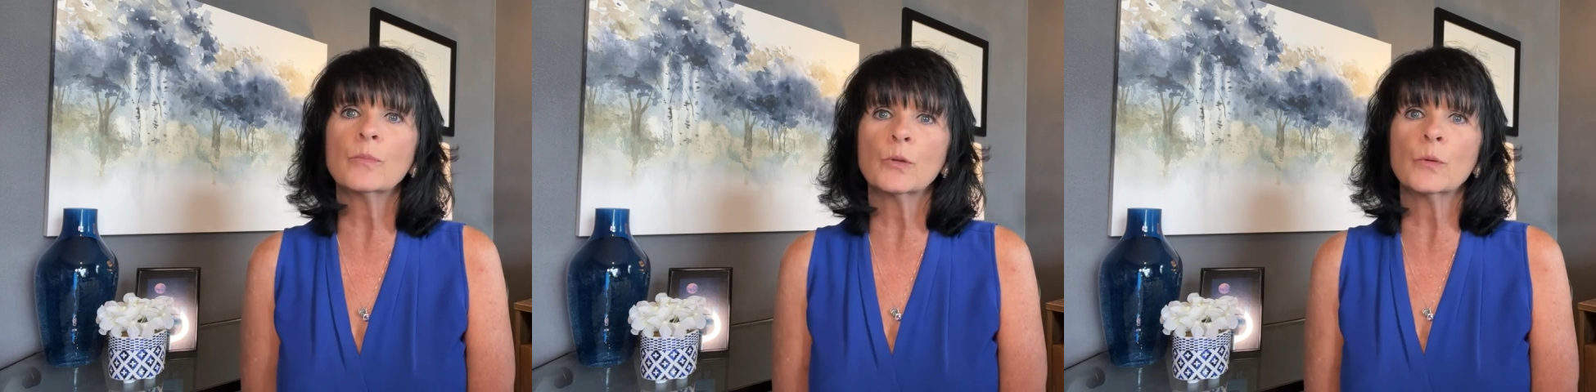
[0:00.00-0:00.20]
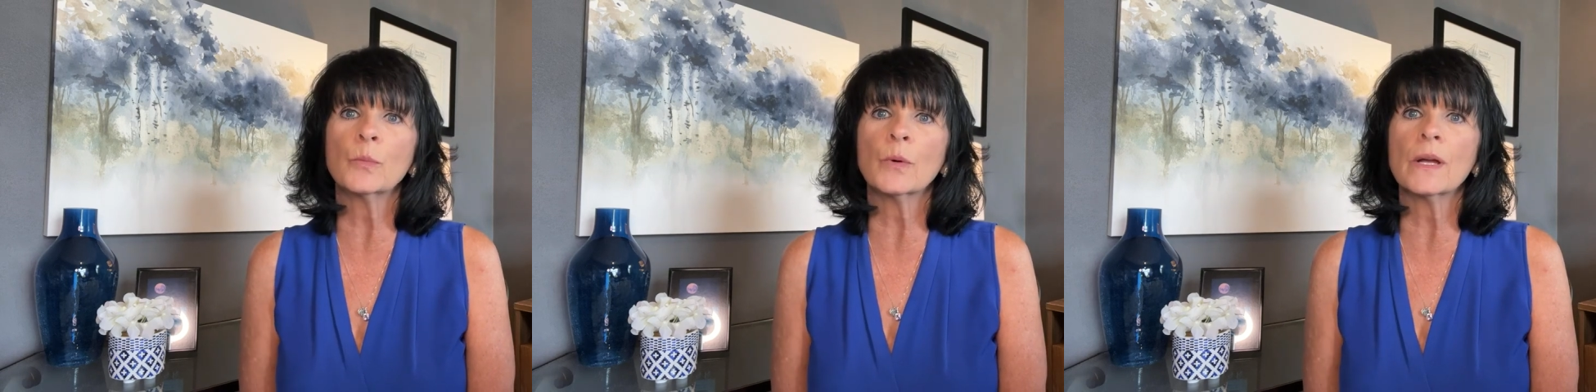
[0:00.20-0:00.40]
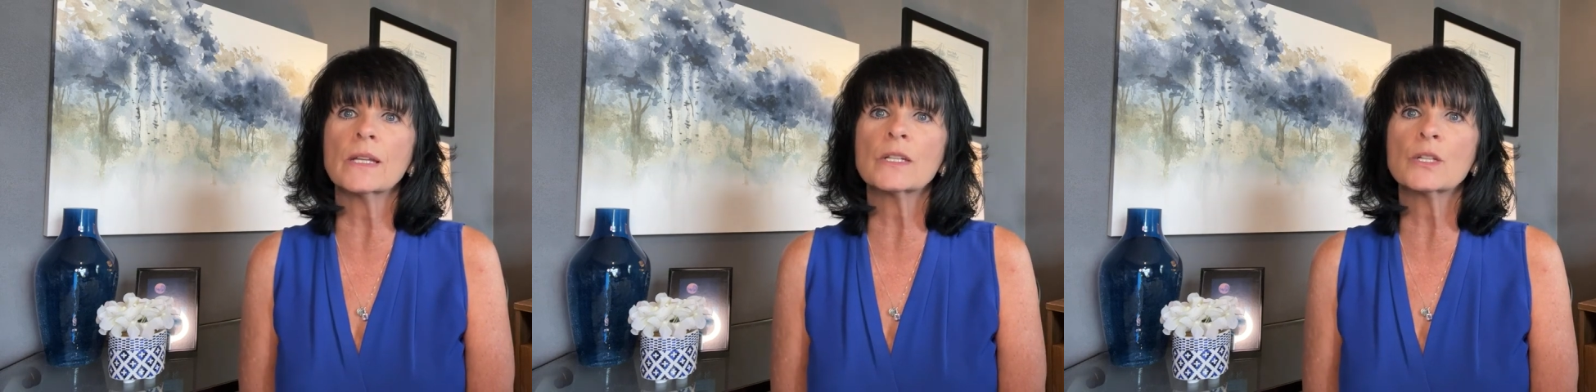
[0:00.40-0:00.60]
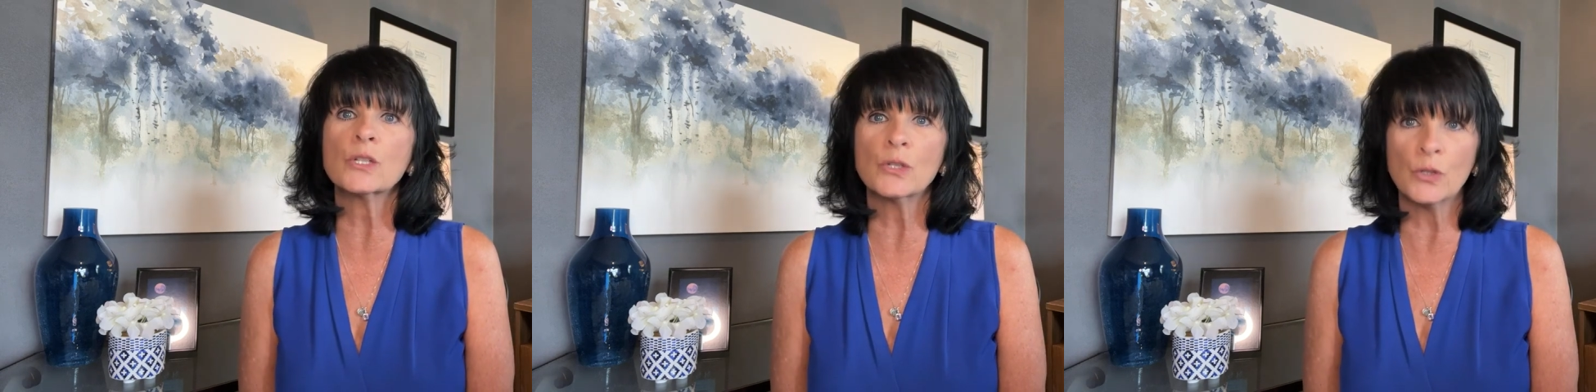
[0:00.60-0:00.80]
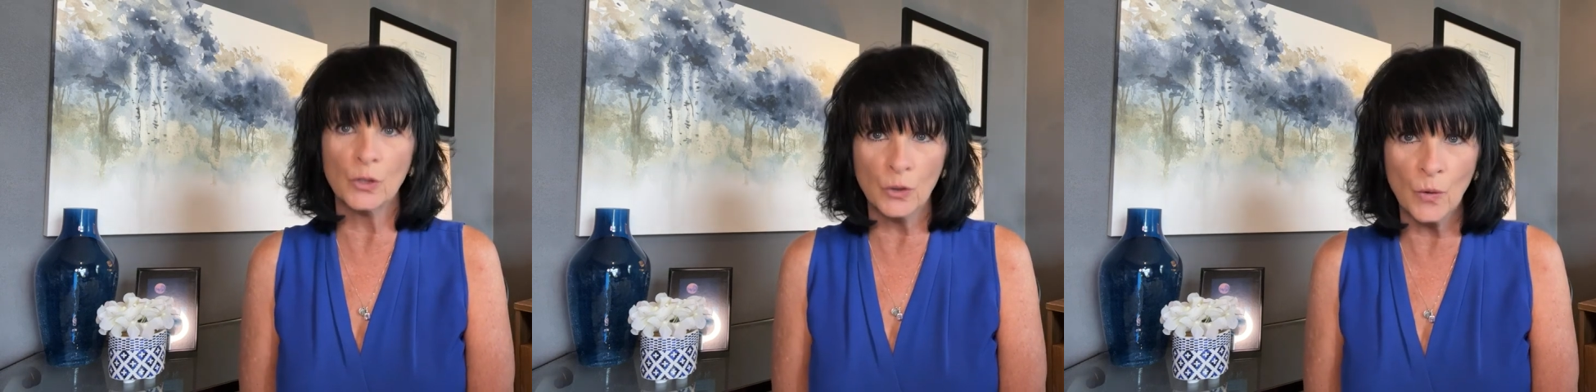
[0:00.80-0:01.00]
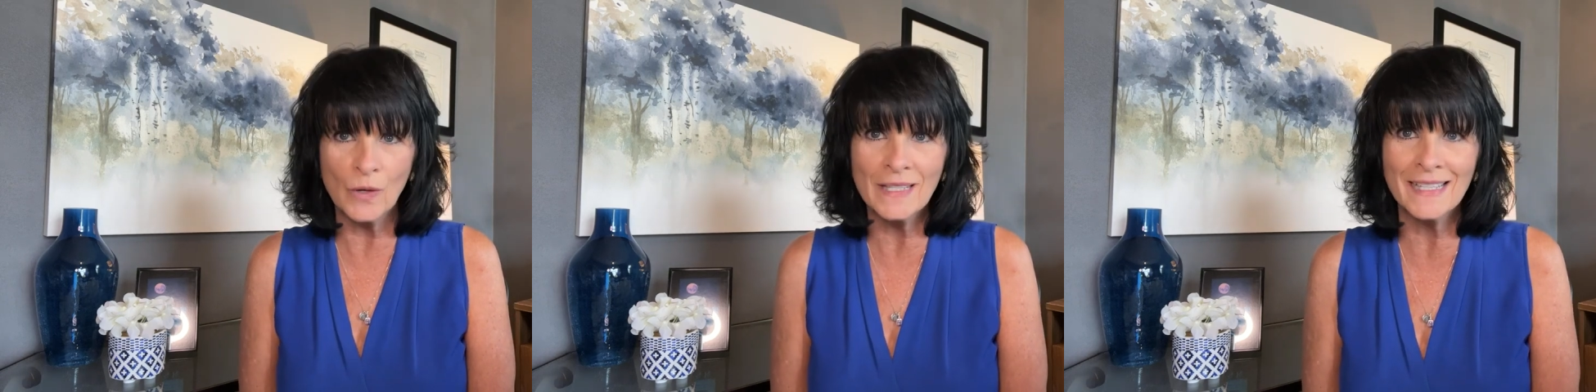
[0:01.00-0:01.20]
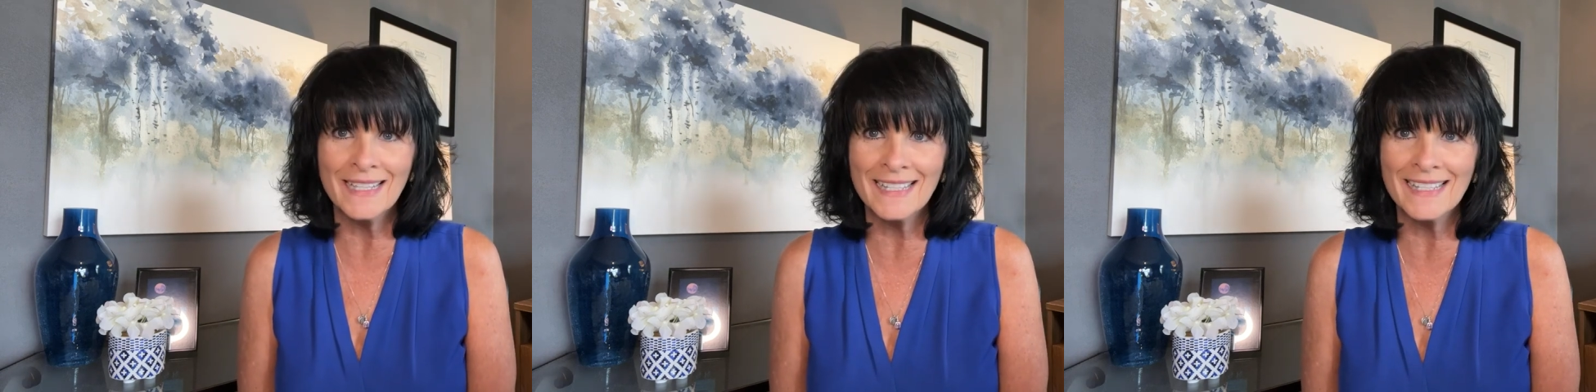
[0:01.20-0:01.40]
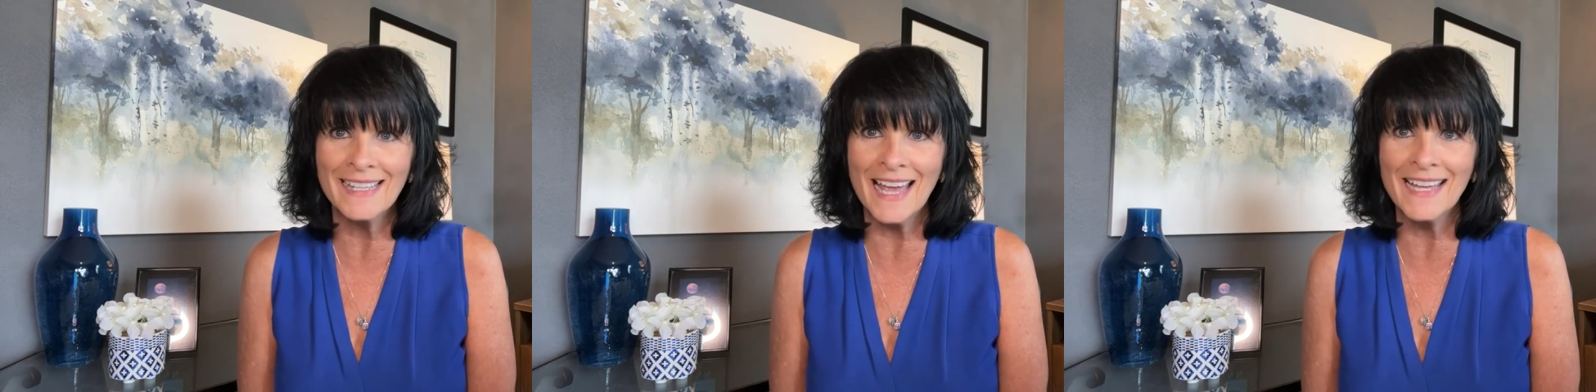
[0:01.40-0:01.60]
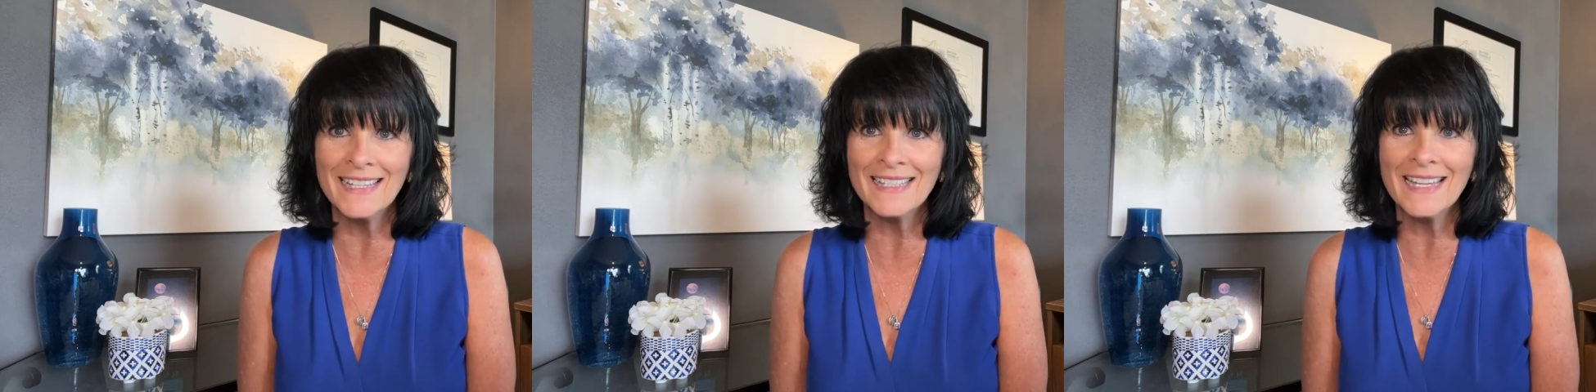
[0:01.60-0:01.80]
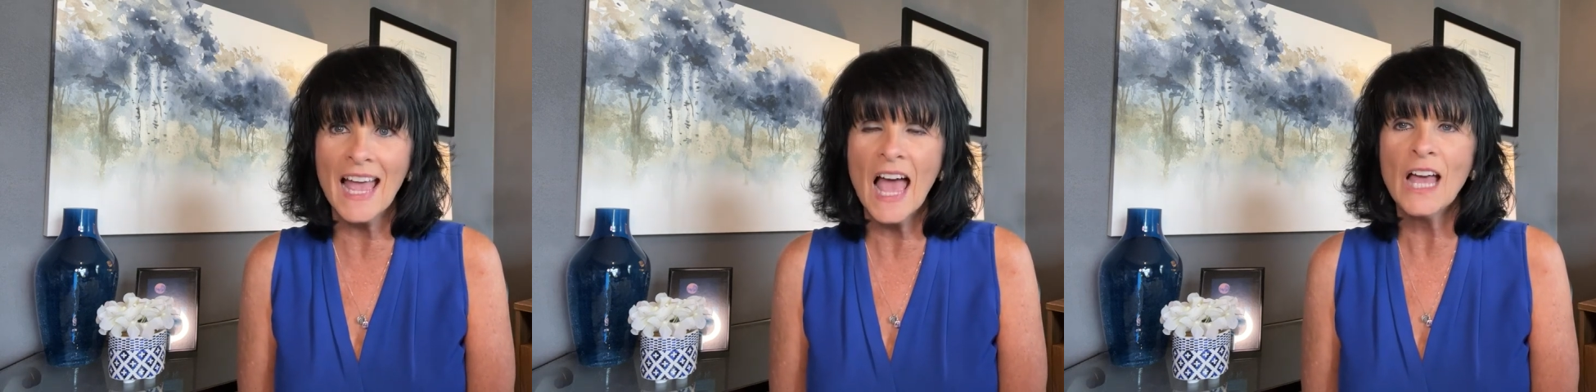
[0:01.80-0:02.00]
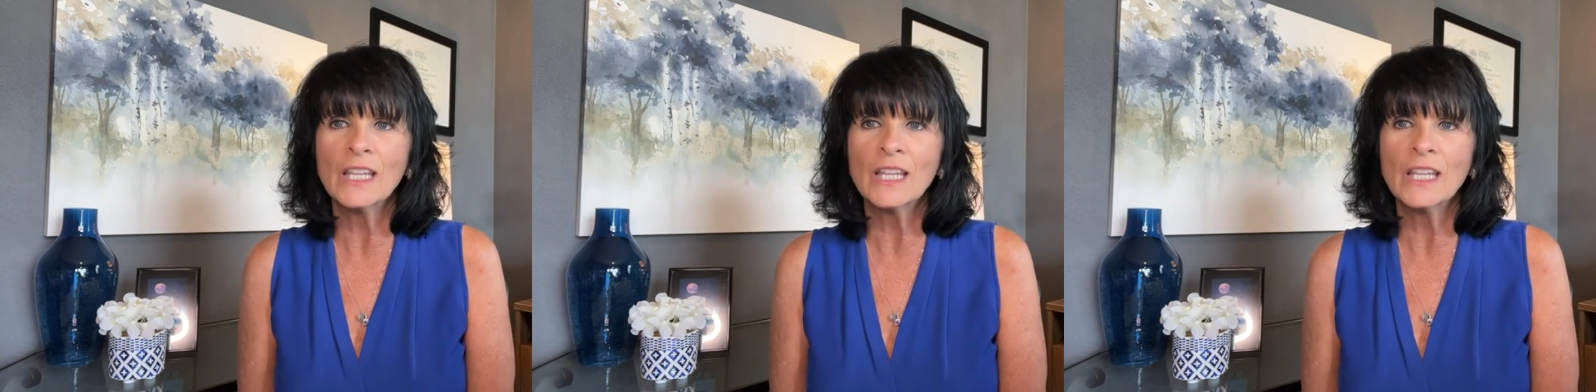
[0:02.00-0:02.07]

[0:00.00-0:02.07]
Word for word: blueprint to your success.